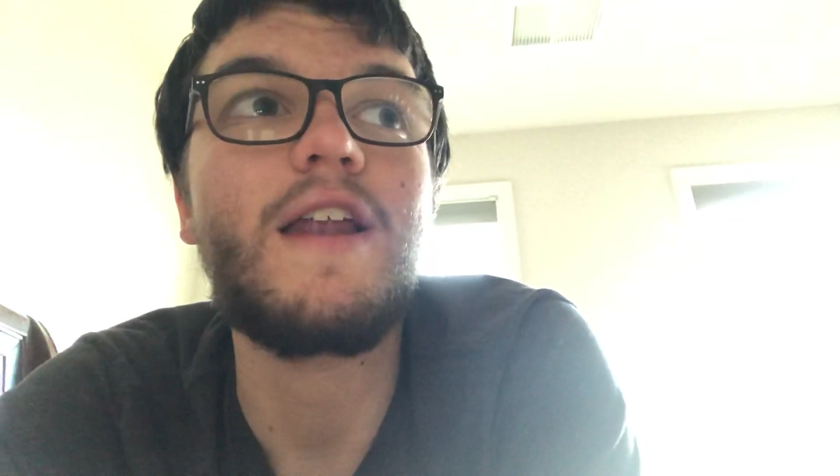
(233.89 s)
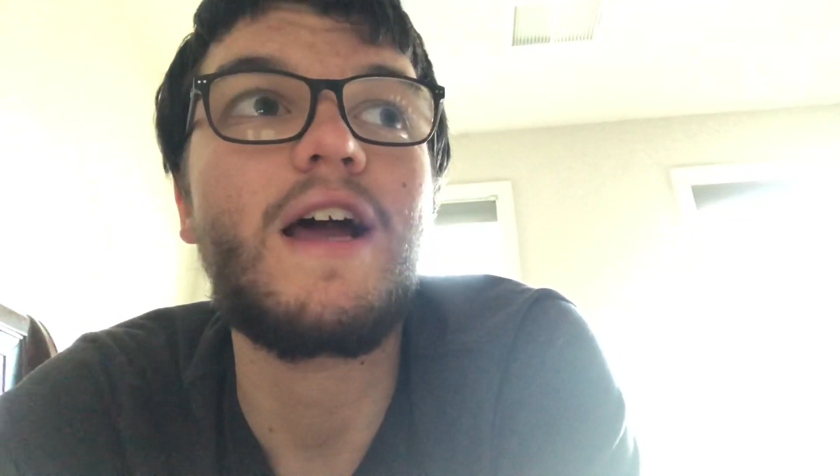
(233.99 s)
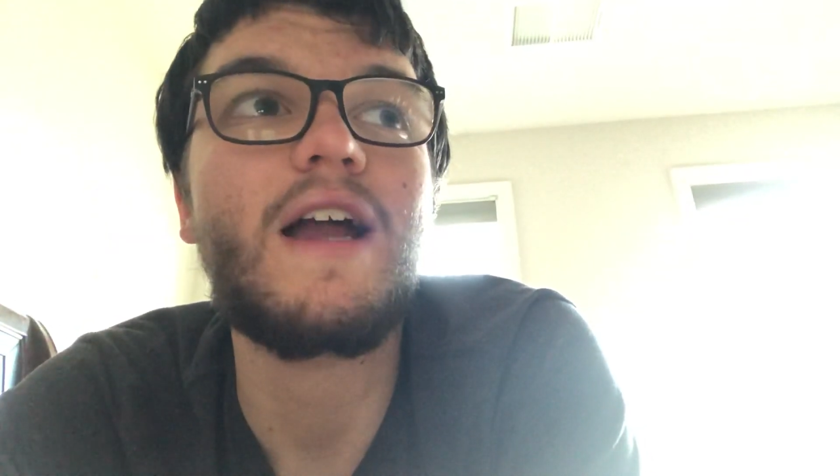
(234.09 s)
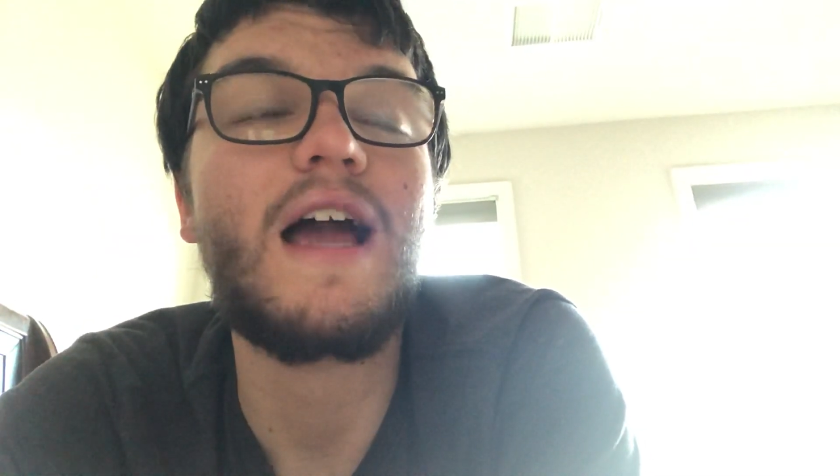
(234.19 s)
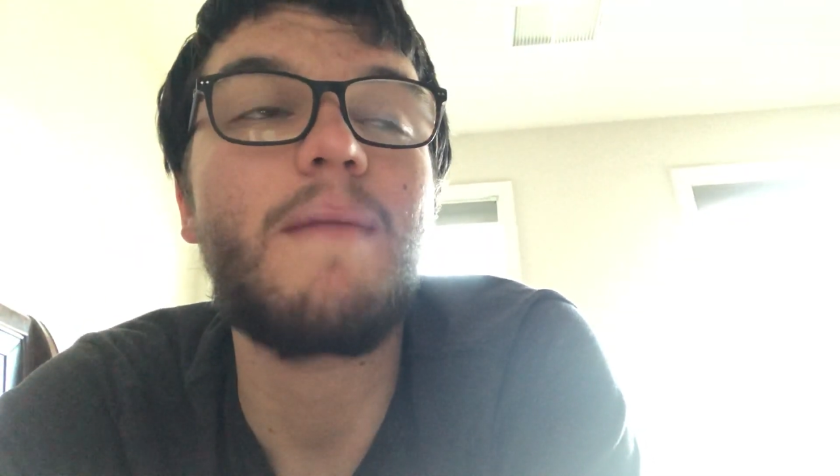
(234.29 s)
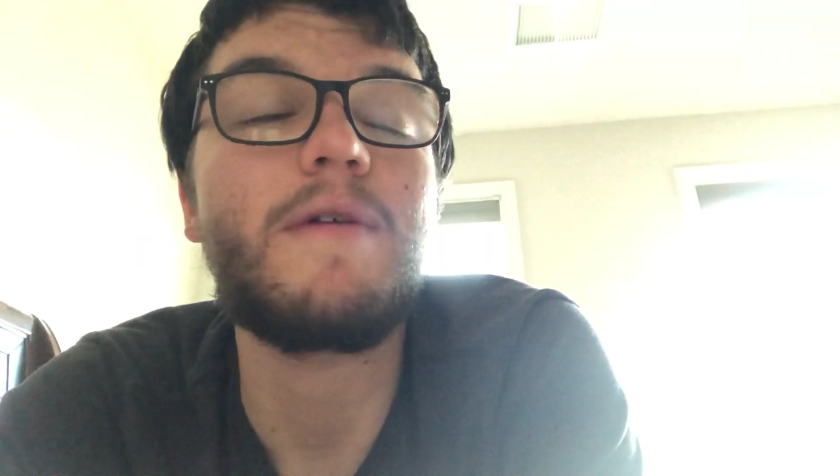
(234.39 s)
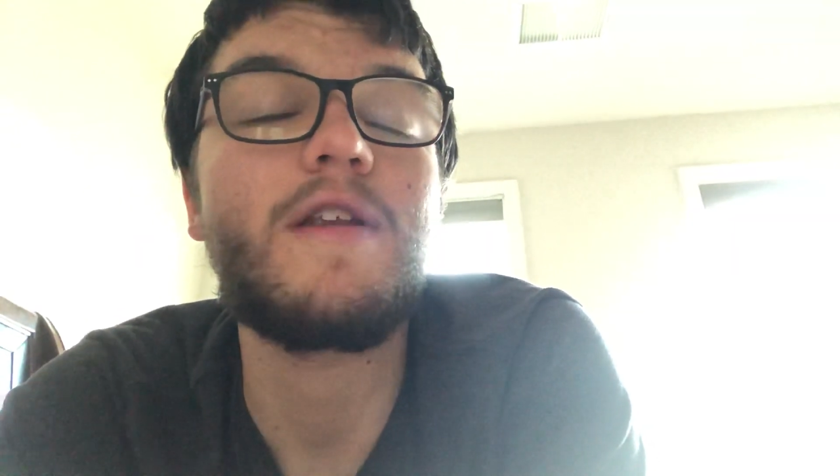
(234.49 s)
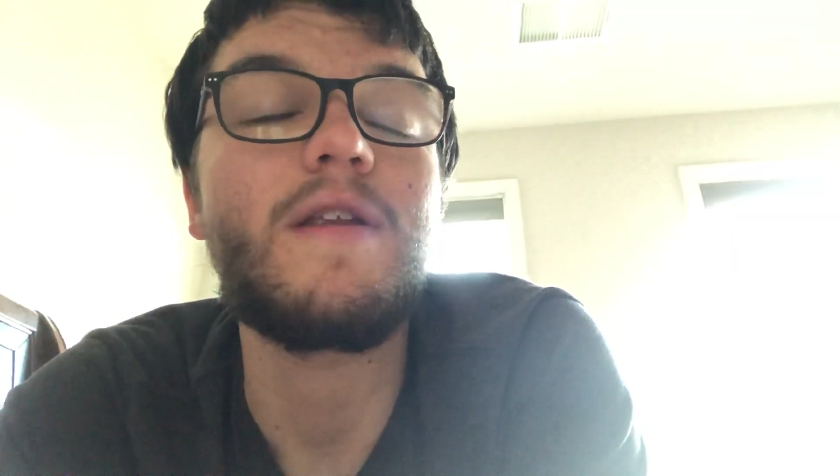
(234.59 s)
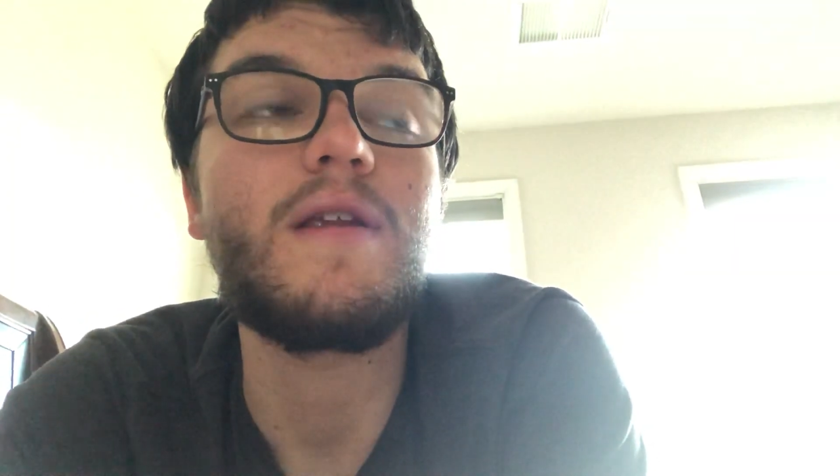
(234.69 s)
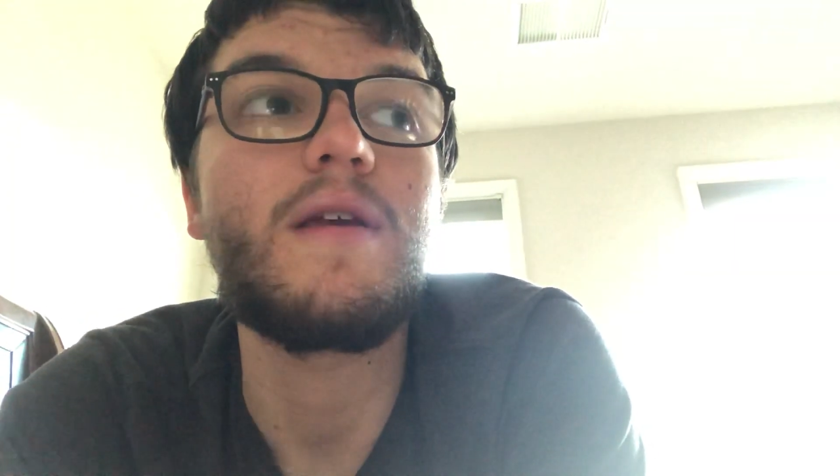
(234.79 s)
non-copied
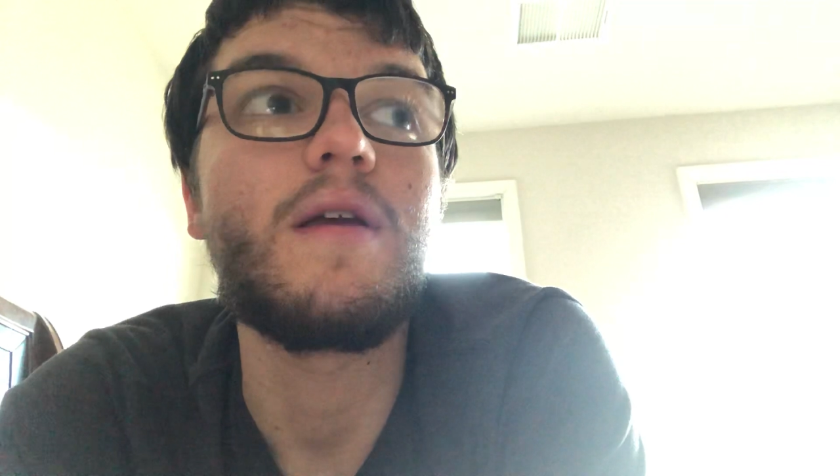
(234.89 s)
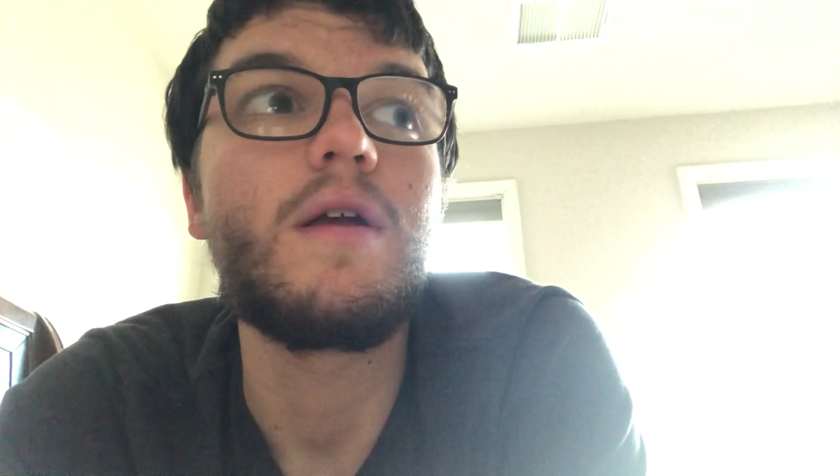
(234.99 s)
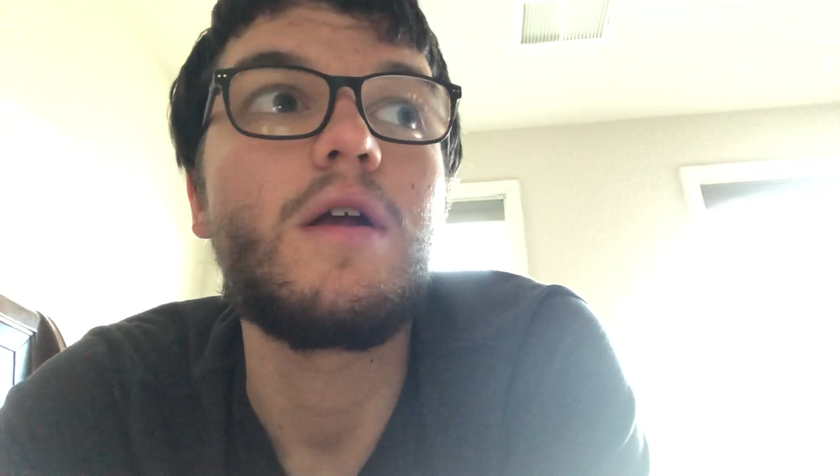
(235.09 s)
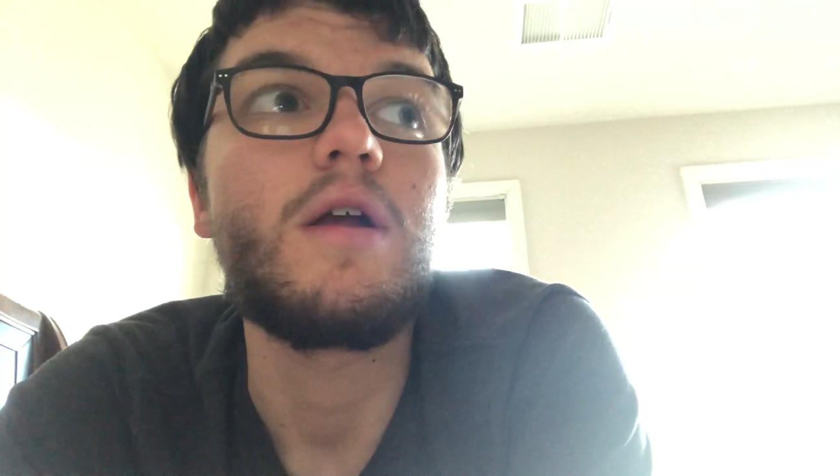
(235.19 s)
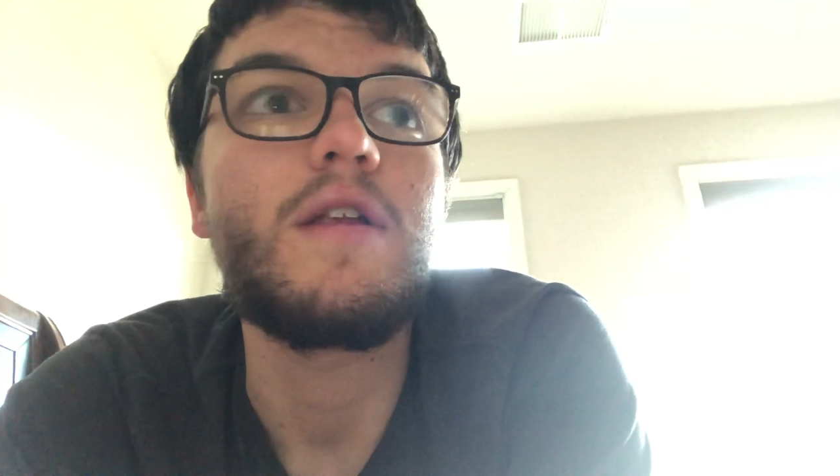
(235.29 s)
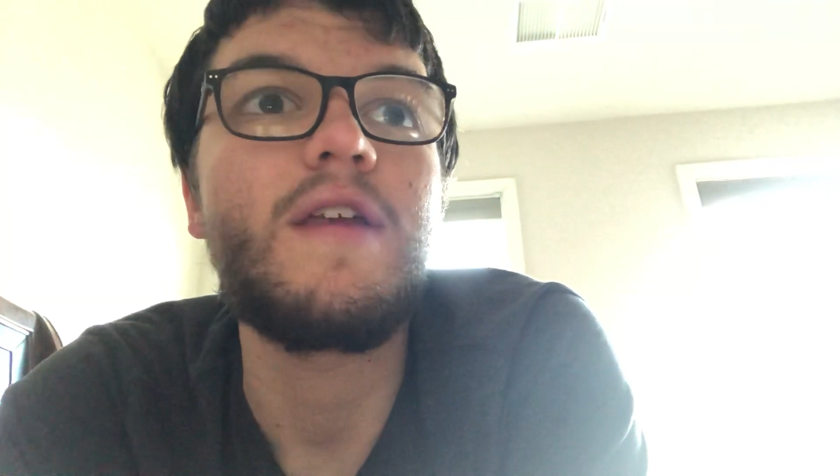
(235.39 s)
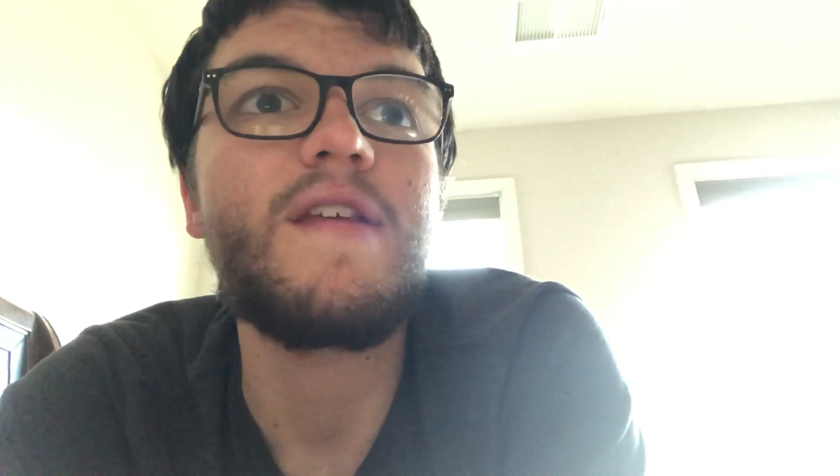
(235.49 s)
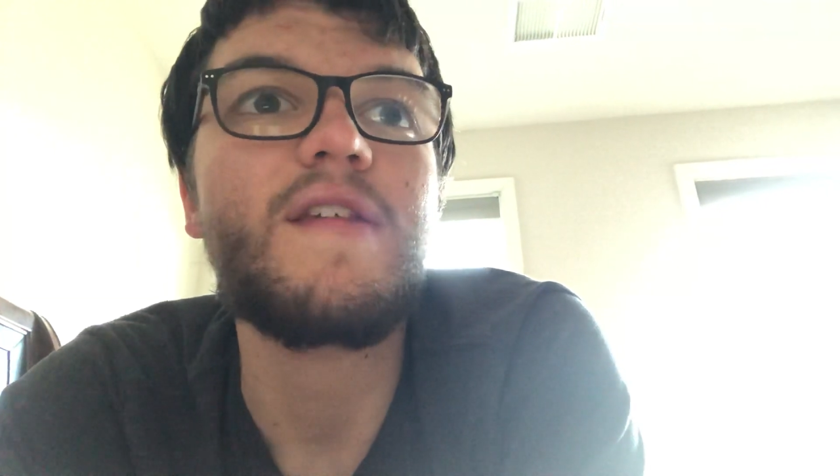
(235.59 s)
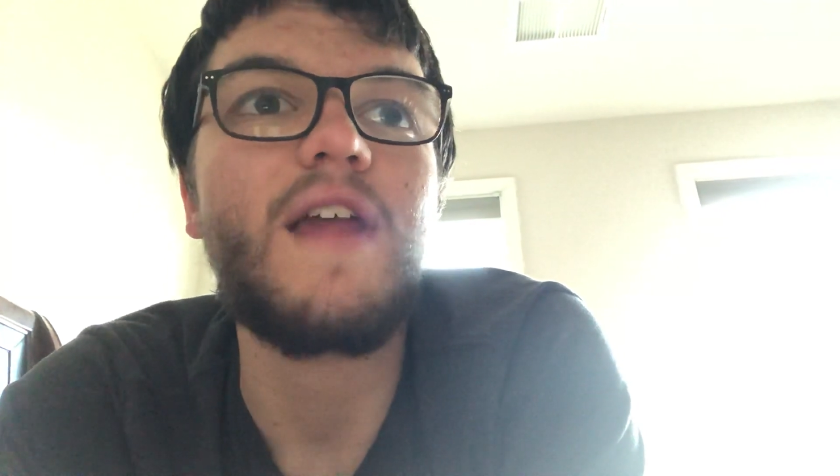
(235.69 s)
discs.